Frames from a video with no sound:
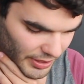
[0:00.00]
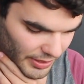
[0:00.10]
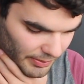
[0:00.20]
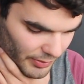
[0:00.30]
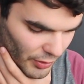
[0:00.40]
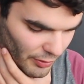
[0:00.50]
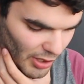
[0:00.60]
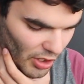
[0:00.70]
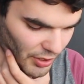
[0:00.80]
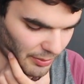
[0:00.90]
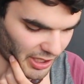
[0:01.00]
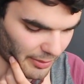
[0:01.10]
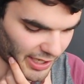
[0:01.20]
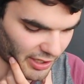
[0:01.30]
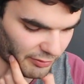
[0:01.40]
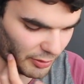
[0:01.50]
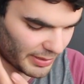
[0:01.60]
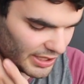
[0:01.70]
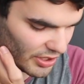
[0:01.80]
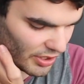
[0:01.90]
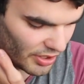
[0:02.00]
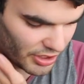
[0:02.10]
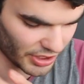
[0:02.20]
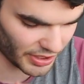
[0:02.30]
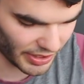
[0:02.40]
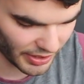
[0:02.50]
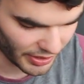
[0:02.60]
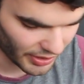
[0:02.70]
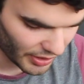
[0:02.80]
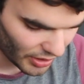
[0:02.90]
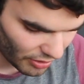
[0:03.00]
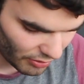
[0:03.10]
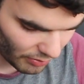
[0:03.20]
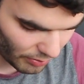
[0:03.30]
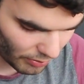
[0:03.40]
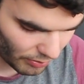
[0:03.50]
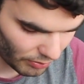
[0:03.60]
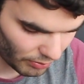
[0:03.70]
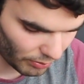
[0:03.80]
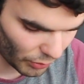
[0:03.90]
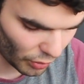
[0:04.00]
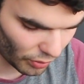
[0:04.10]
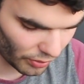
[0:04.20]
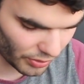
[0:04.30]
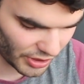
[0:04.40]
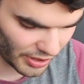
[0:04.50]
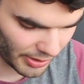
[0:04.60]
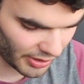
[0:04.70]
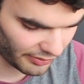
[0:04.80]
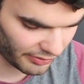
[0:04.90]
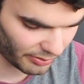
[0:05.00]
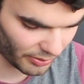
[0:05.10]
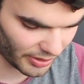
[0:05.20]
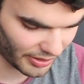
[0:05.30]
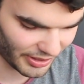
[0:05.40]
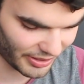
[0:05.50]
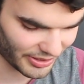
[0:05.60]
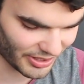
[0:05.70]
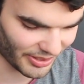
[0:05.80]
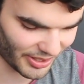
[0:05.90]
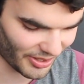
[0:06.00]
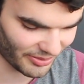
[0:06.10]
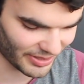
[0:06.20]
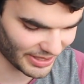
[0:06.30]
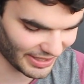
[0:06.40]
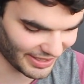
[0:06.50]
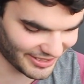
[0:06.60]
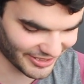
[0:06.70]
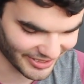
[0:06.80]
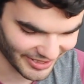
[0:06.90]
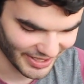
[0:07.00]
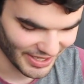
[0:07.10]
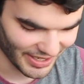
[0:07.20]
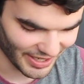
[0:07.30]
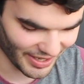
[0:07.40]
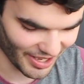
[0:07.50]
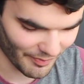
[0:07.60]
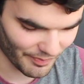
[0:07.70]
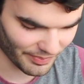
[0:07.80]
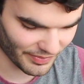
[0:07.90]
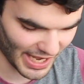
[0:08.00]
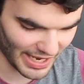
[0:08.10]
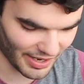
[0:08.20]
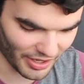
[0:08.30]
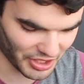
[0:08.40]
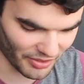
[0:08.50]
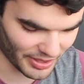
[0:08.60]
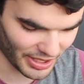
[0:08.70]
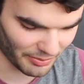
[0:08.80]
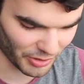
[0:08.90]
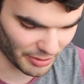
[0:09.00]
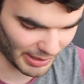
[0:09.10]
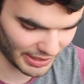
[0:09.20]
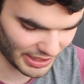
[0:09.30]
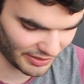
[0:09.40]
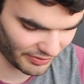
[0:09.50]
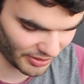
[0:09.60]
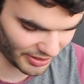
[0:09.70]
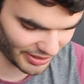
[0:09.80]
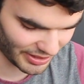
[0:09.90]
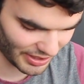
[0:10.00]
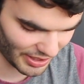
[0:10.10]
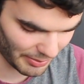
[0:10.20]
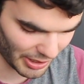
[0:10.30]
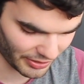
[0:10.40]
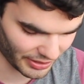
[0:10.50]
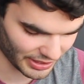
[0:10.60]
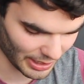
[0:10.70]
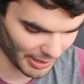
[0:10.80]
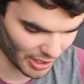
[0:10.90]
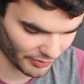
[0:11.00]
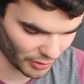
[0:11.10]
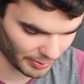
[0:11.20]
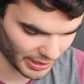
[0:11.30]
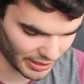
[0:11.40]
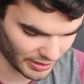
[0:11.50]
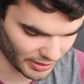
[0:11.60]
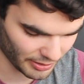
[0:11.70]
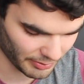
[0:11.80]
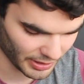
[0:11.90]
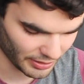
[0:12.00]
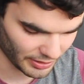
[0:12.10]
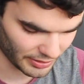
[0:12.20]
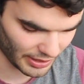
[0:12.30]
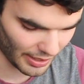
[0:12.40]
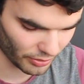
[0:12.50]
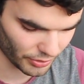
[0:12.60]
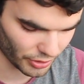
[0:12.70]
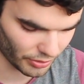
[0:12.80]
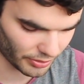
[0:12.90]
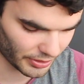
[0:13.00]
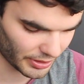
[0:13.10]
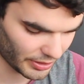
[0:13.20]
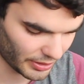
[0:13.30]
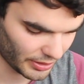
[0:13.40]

Umar Nurmagomedov will beat Sergey Morozov. What? Oh, sorry, I can't read that. I don't really know much about these fighters. And I think Sam Alvey will beat Da Eun Jung.